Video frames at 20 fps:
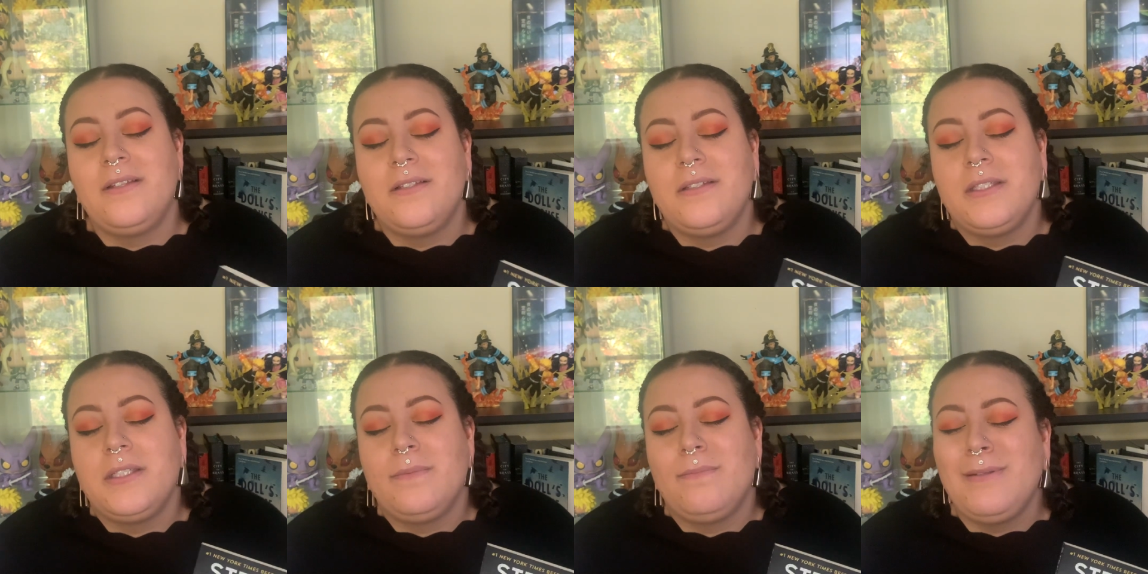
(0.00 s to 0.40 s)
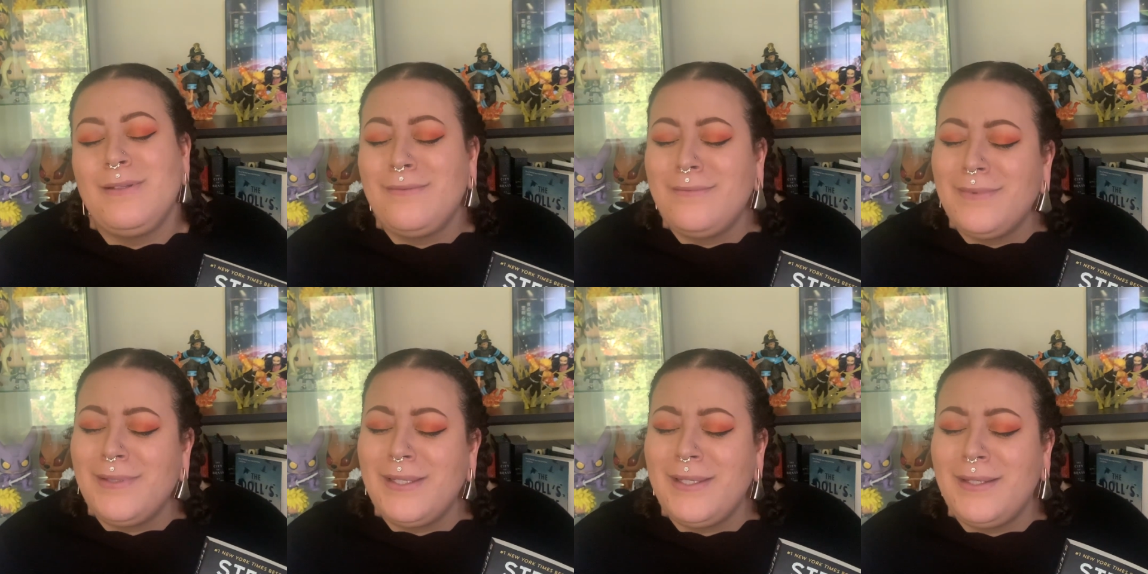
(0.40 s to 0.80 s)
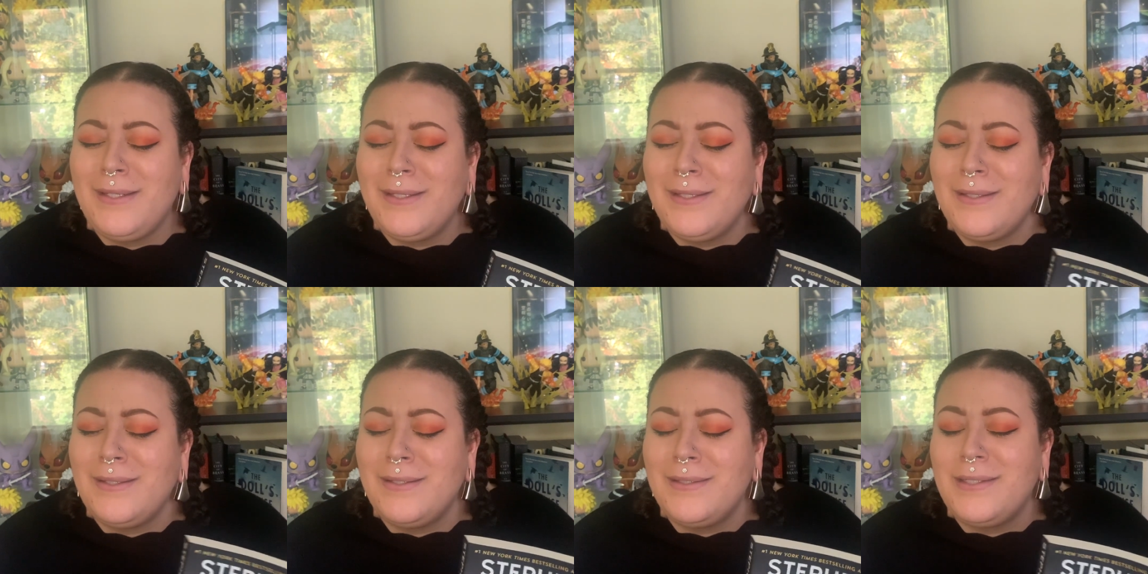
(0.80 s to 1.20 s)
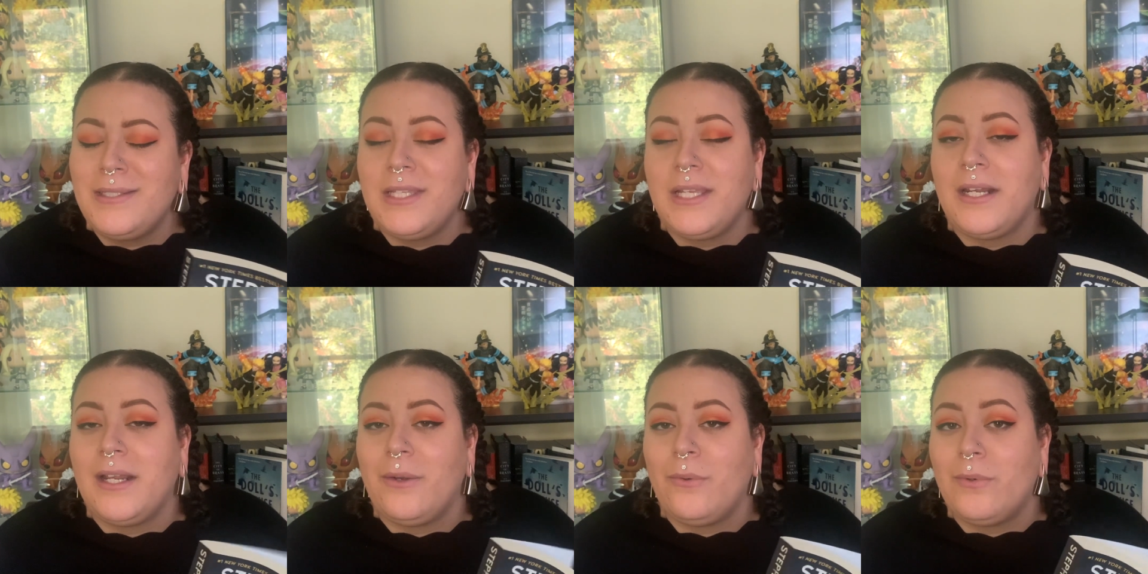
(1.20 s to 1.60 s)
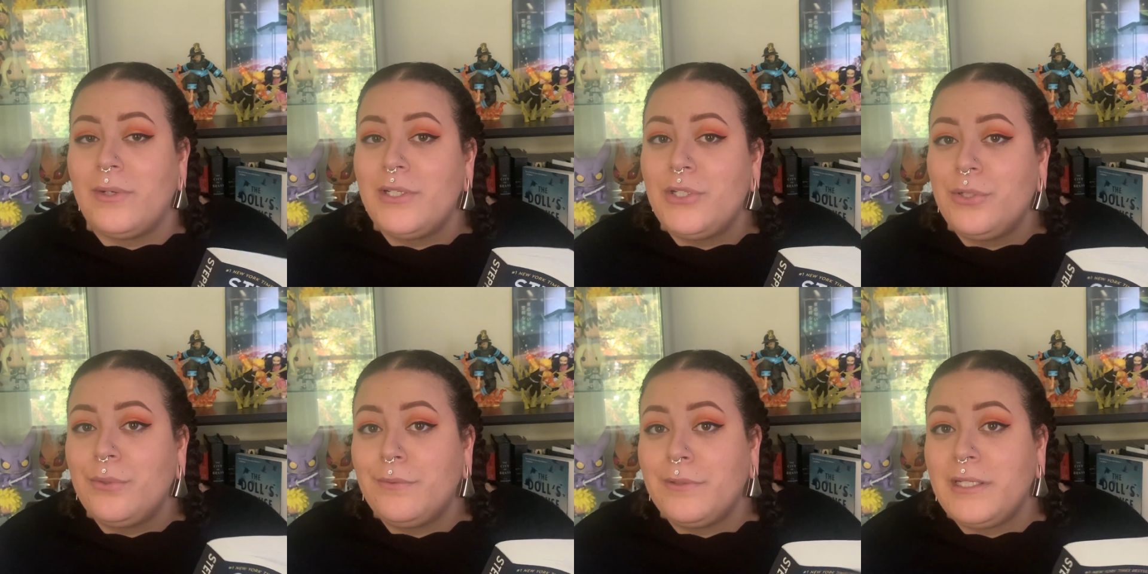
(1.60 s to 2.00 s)
spookiness that I
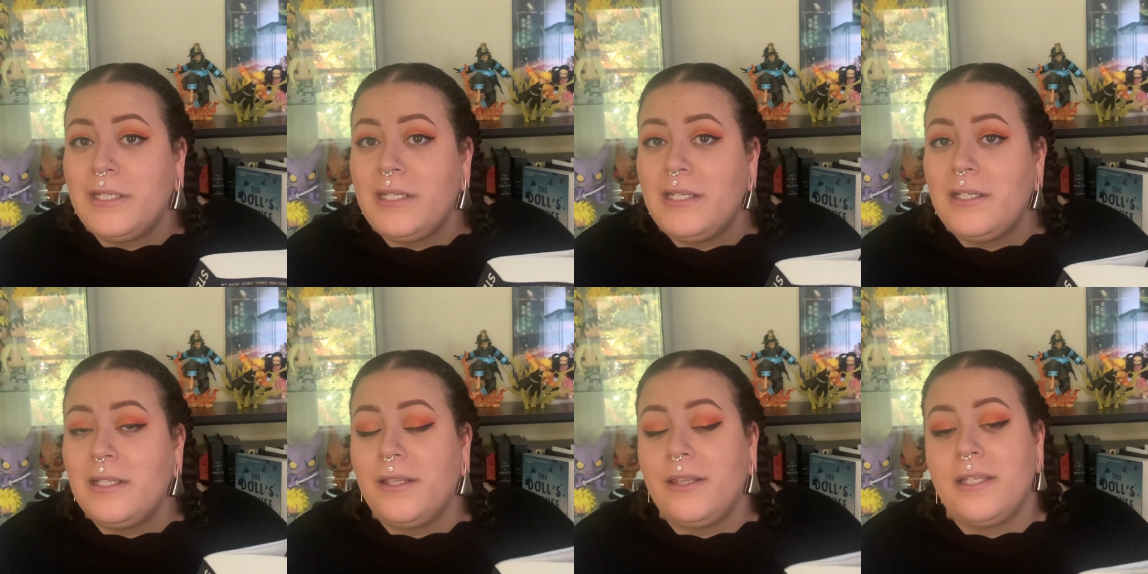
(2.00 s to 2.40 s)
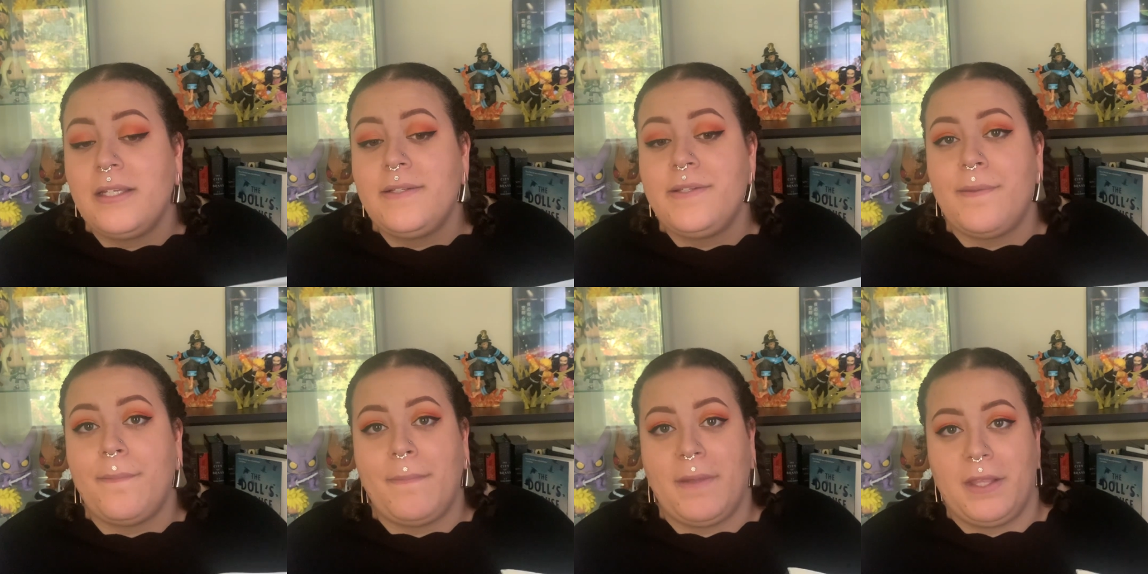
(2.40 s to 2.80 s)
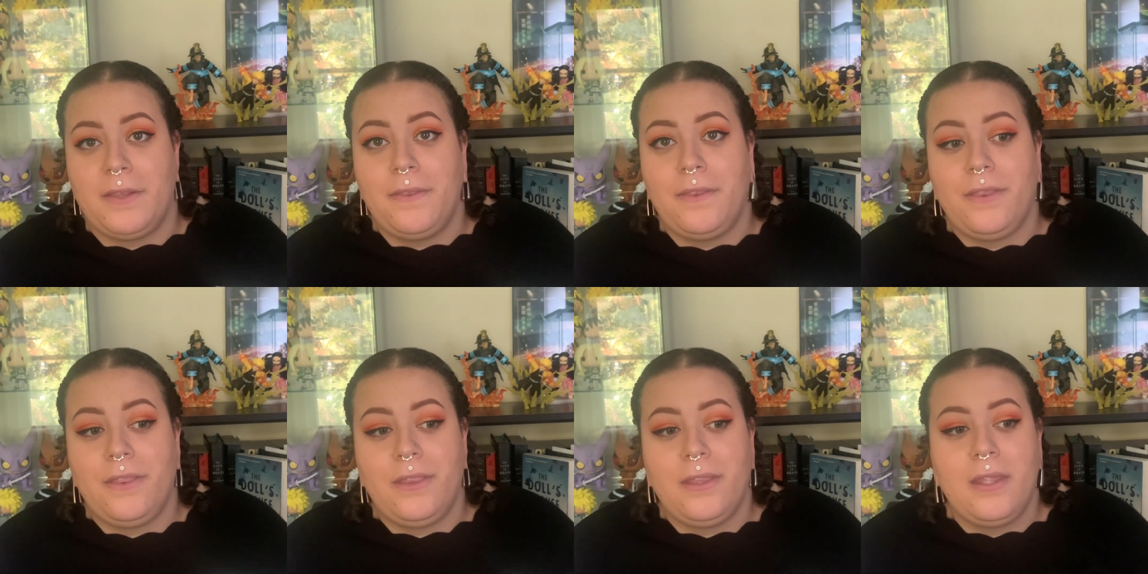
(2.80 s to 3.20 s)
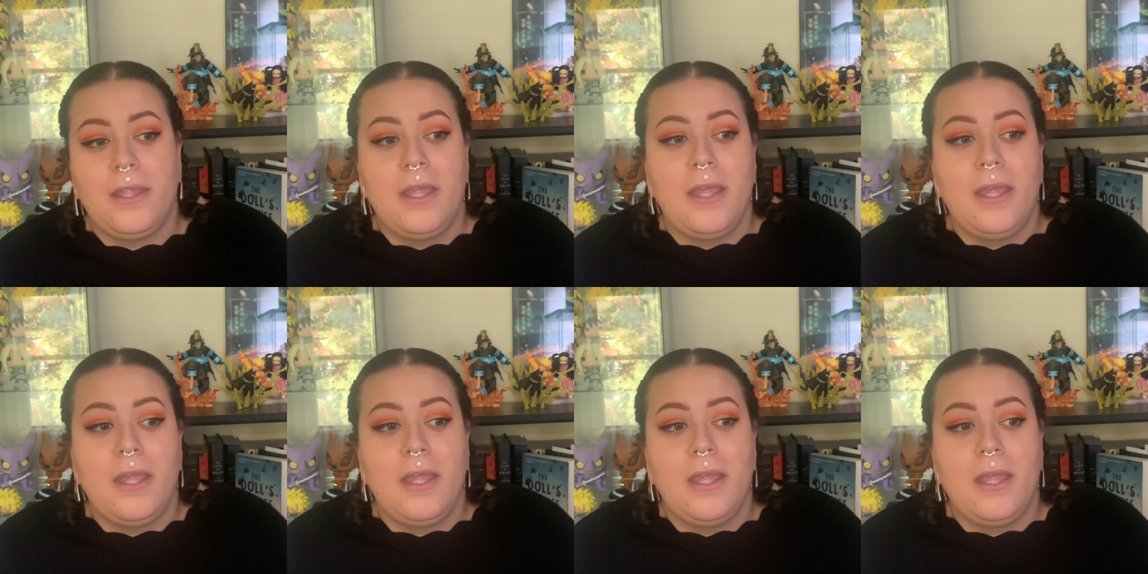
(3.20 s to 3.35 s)
want to read this month.